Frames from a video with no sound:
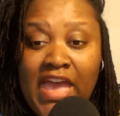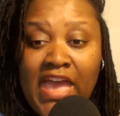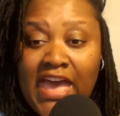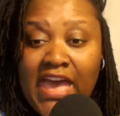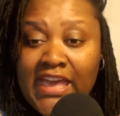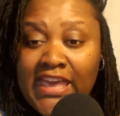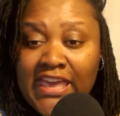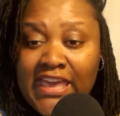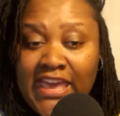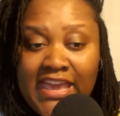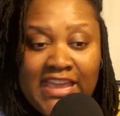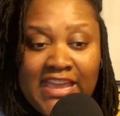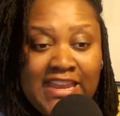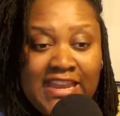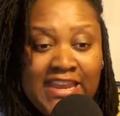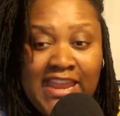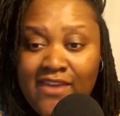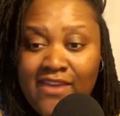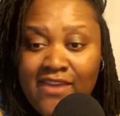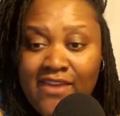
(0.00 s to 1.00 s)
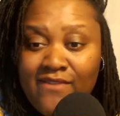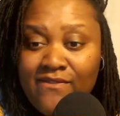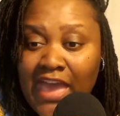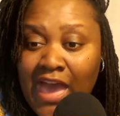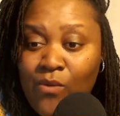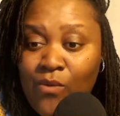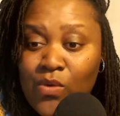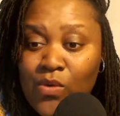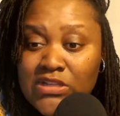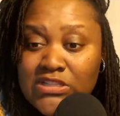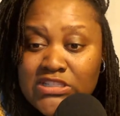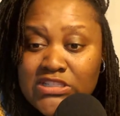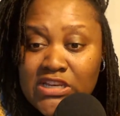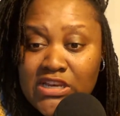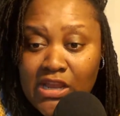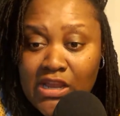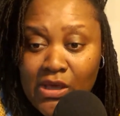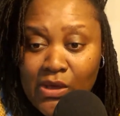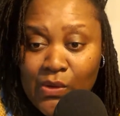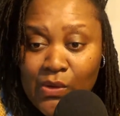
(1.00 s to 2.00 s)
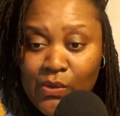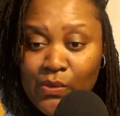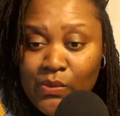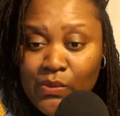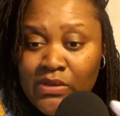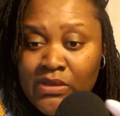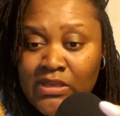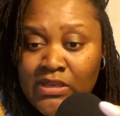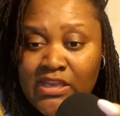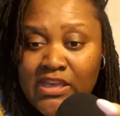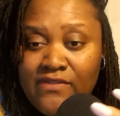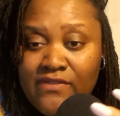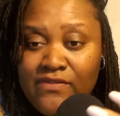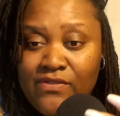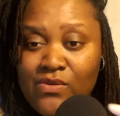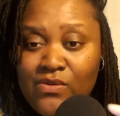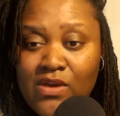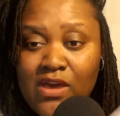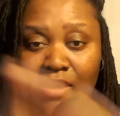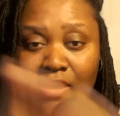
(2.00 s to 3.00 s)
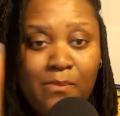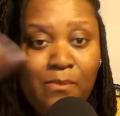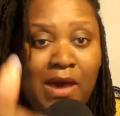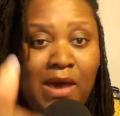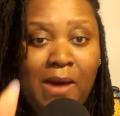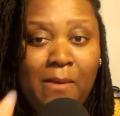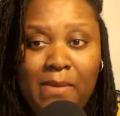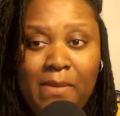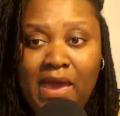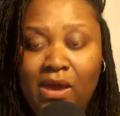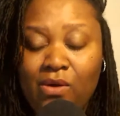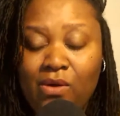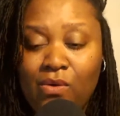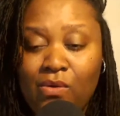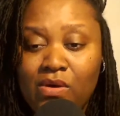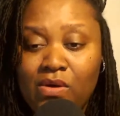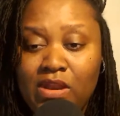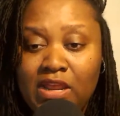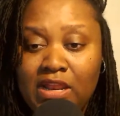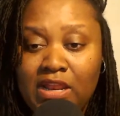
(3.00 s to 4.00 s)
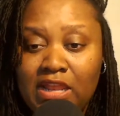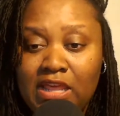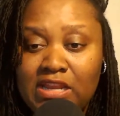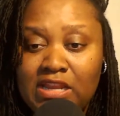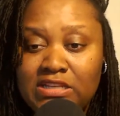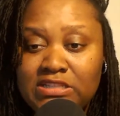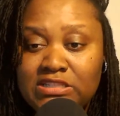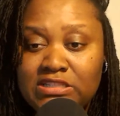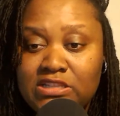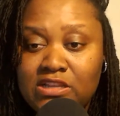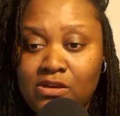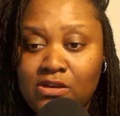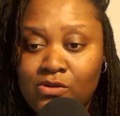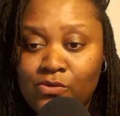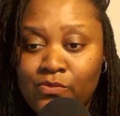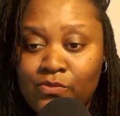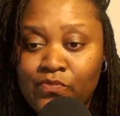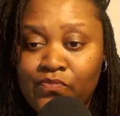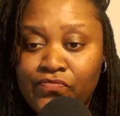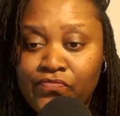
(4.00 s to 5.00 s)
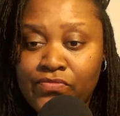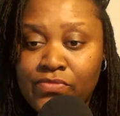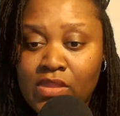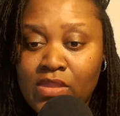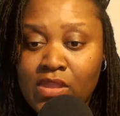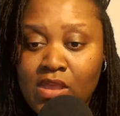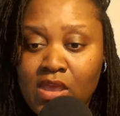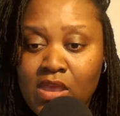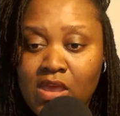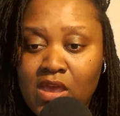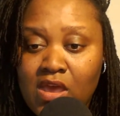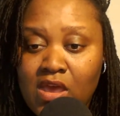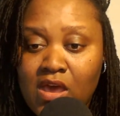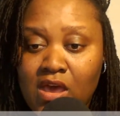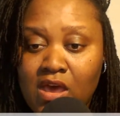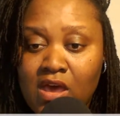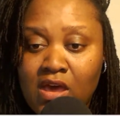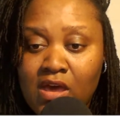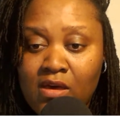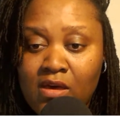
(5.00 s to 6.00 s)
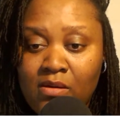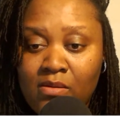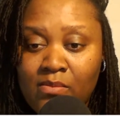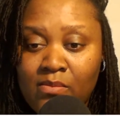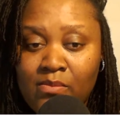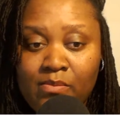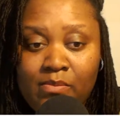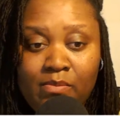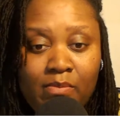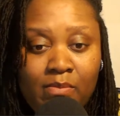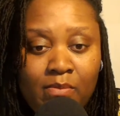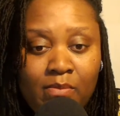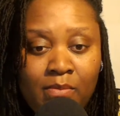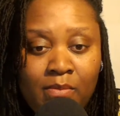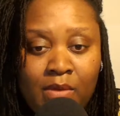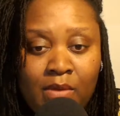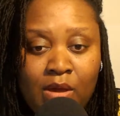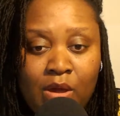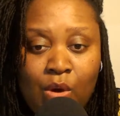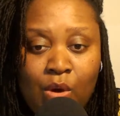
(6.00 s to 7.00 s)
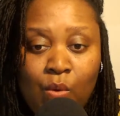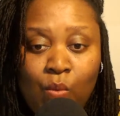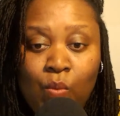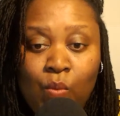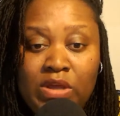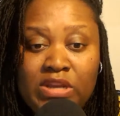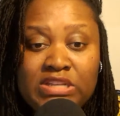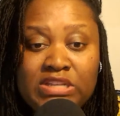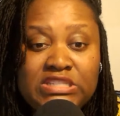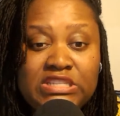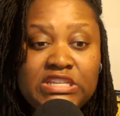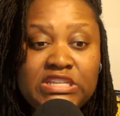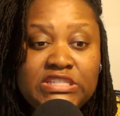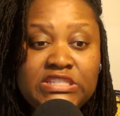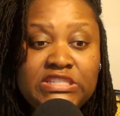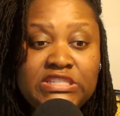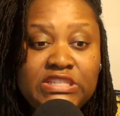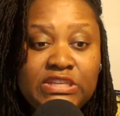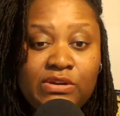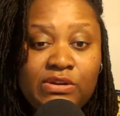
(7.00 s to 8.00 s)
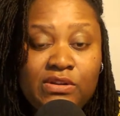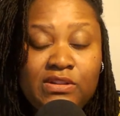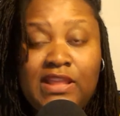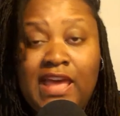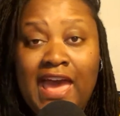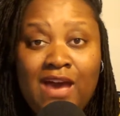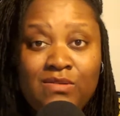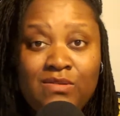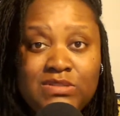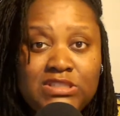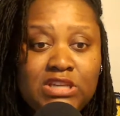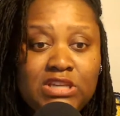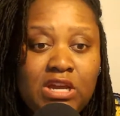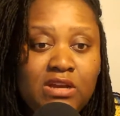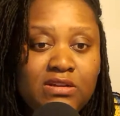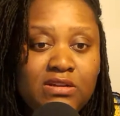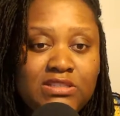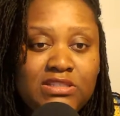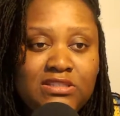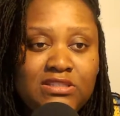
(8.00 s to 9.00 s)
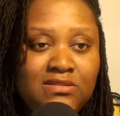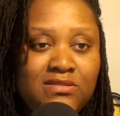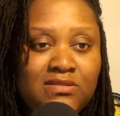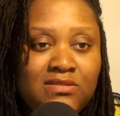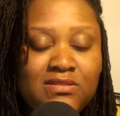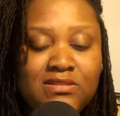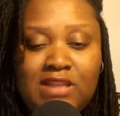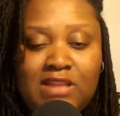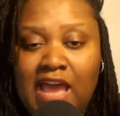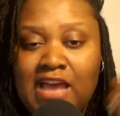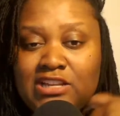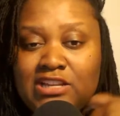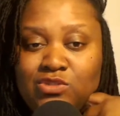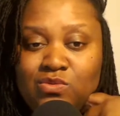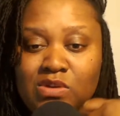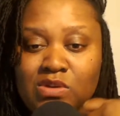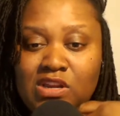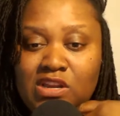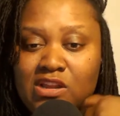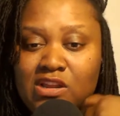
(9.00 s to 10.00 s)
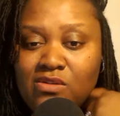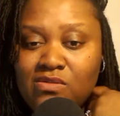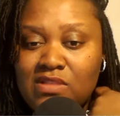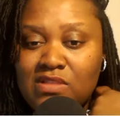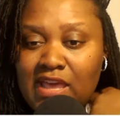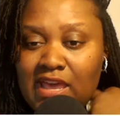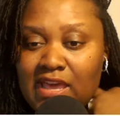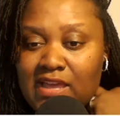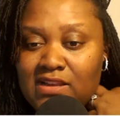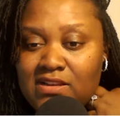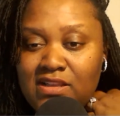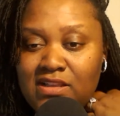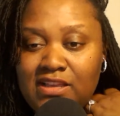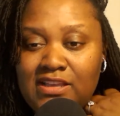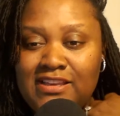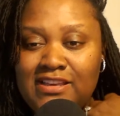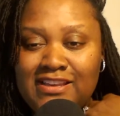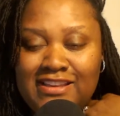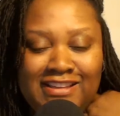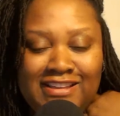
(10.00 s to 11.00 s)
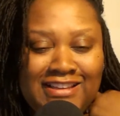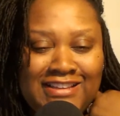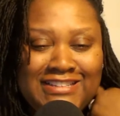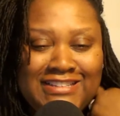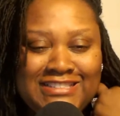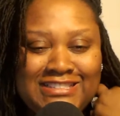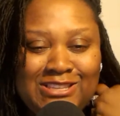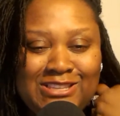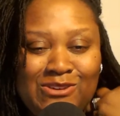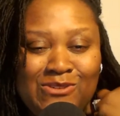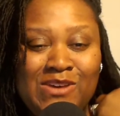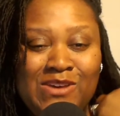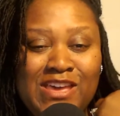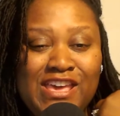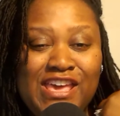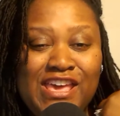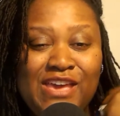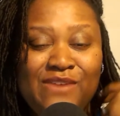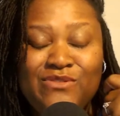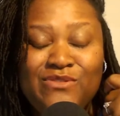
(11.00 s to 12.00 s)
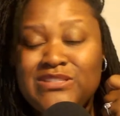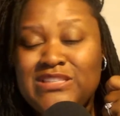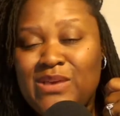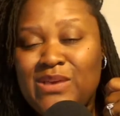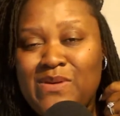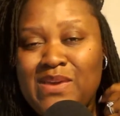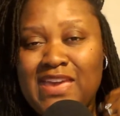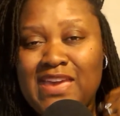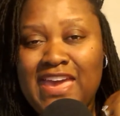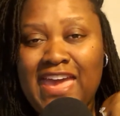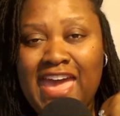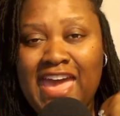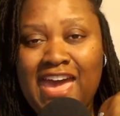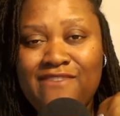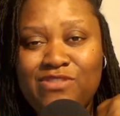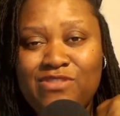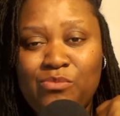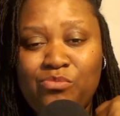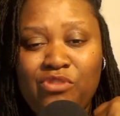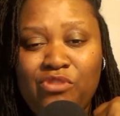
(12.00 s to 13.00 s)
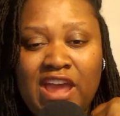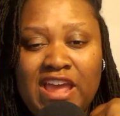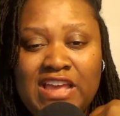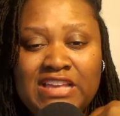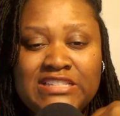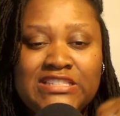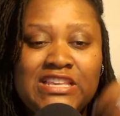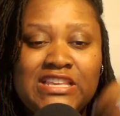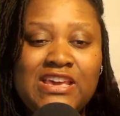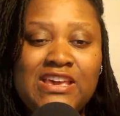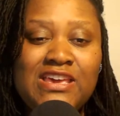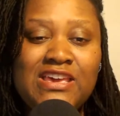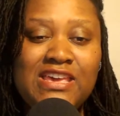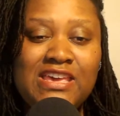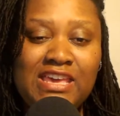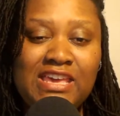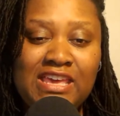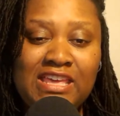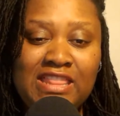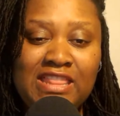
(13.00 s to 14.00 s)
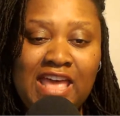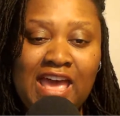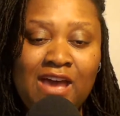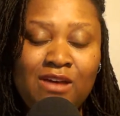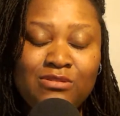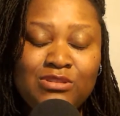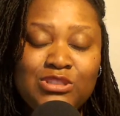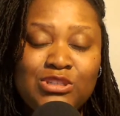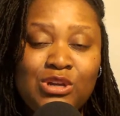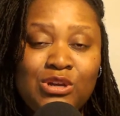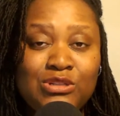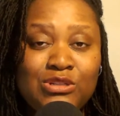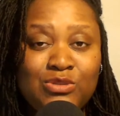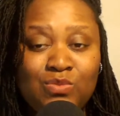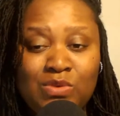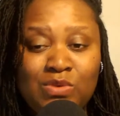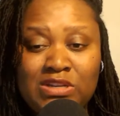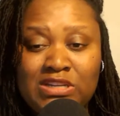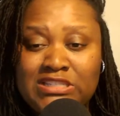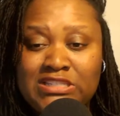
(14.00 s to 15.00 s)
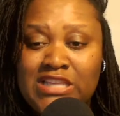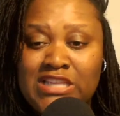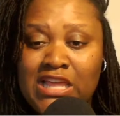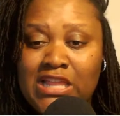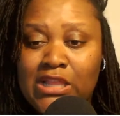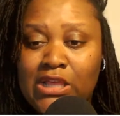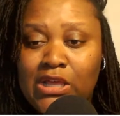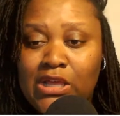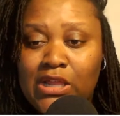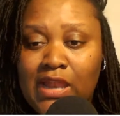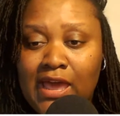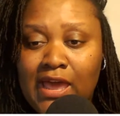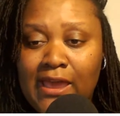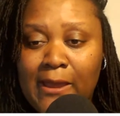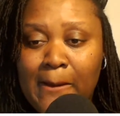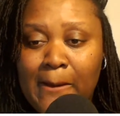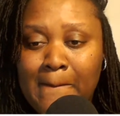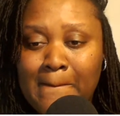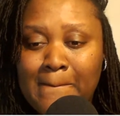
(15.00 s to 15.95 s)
Again, Davey, I want to know if you can pop back on and let us know um, what is considered the outskirts. I do want to know that. So if you say we can get half the price in the outskirts, what does that look like?